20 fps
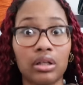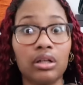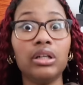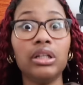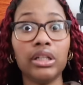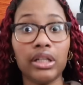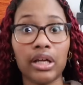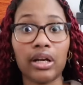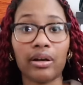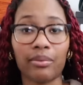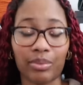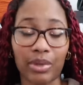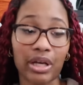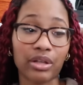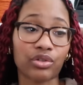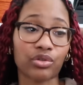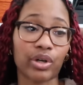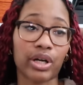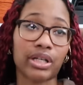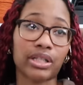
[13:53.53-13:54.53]
knit up
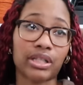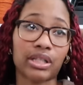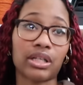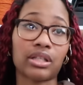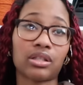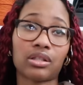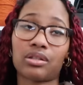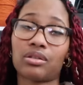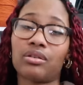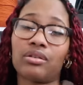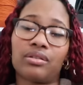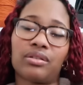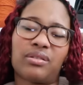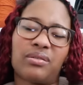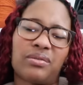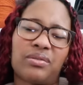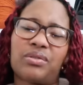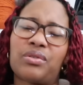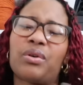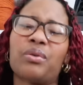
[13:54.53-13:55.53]
that dress. It's
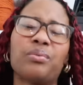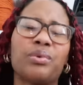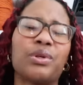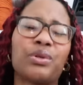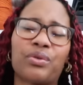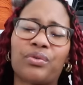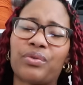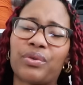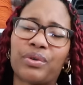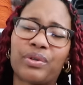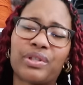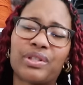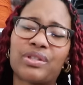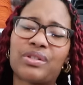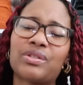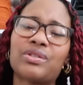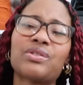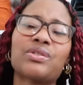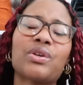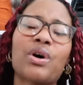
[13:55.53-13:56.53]
so beautiful. It's
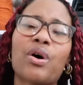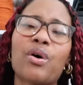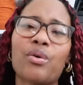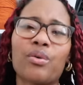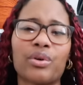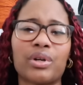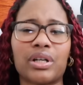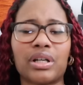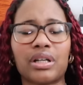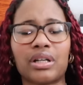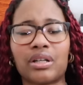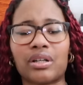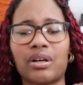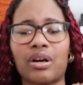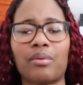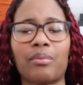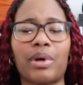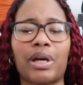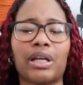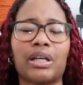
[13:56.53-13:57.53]
so good.
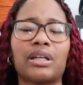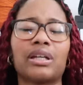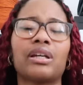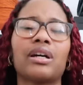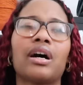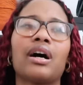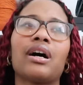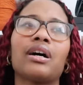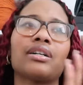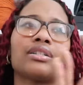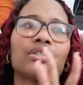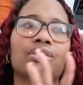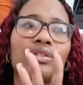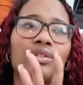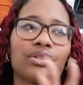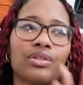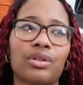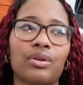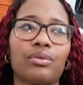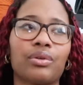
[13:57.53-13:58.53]
Oh my gosh,
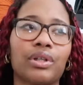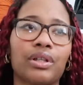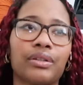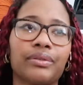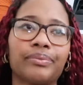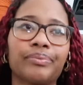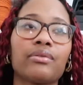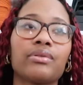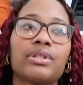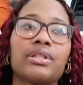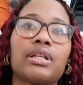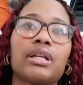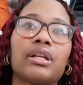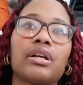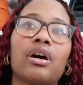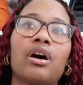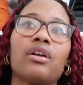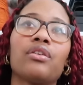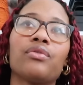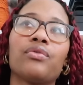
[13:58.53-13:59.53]
it's so good. I was
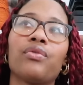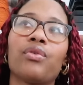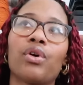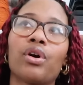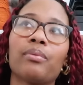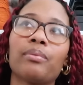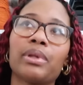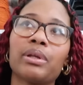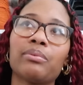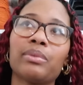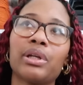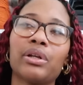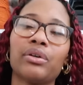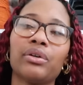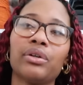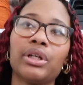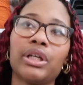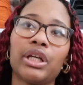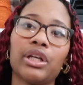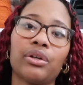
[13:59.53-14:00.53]
knitting on 4
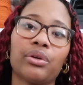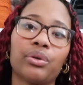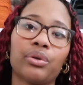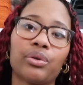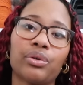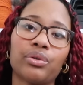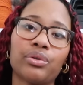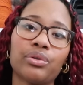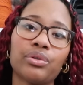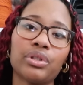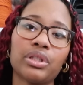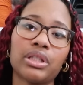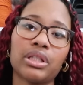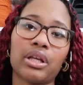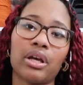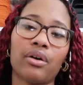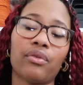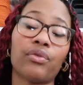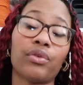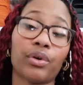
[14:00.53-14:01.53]
millimeter needles,
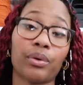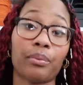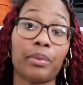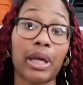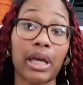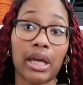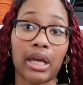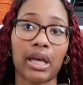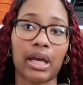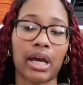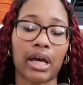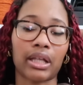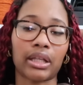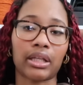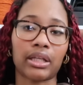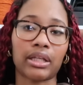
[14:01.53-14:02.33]
for me at